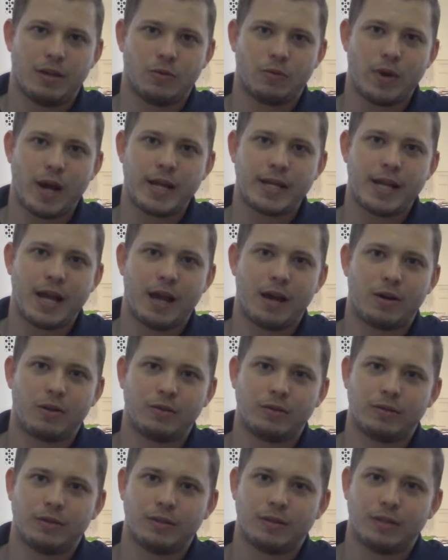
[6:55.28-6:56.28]
Right
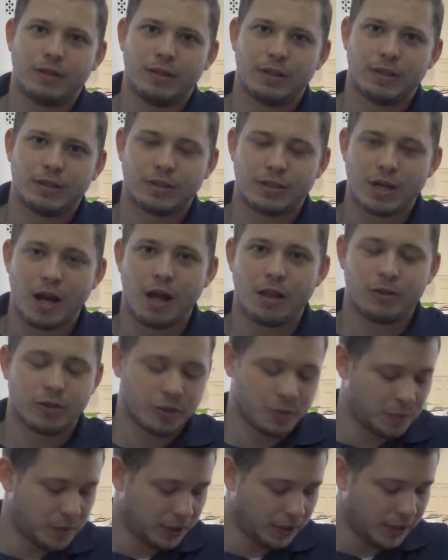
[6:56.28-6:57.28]
now,
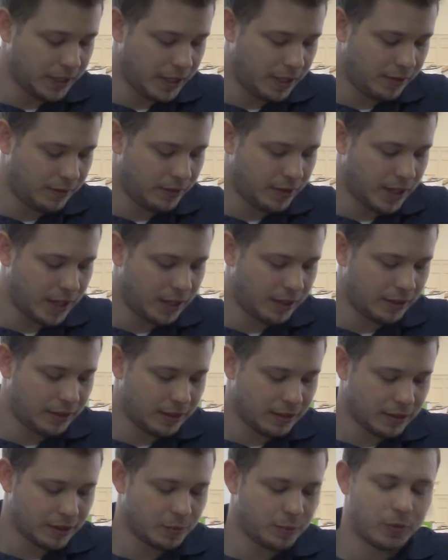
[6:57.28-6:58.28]
scholars believe that
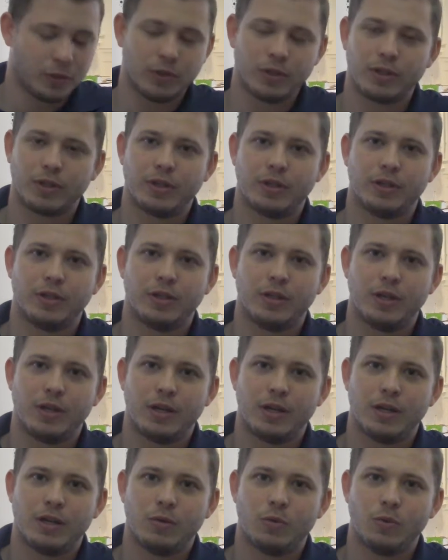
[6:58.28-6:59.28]
this book
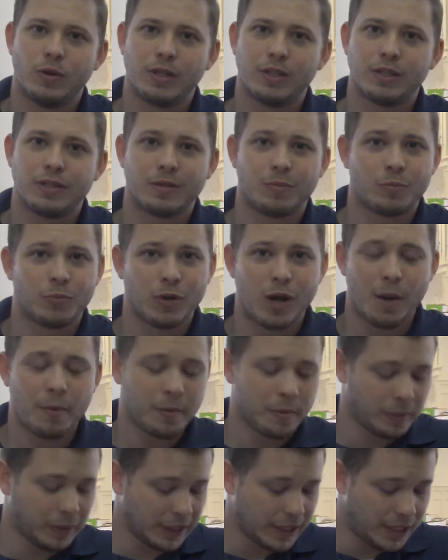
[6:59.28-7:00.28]
was
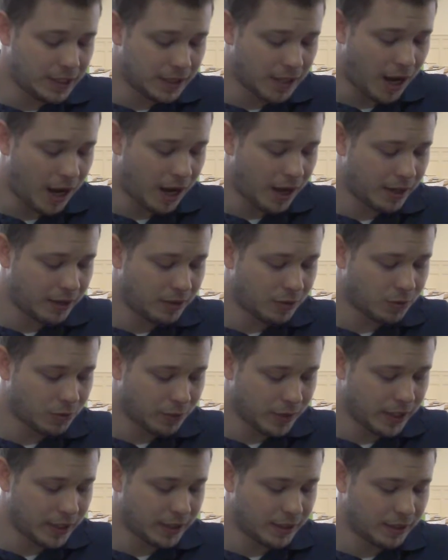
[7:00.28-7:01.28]
probably not
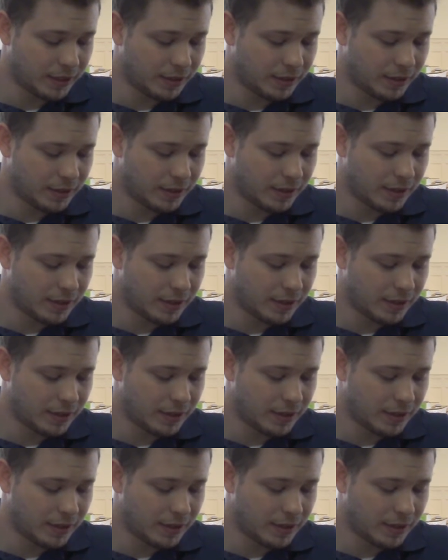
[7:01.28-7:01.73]
written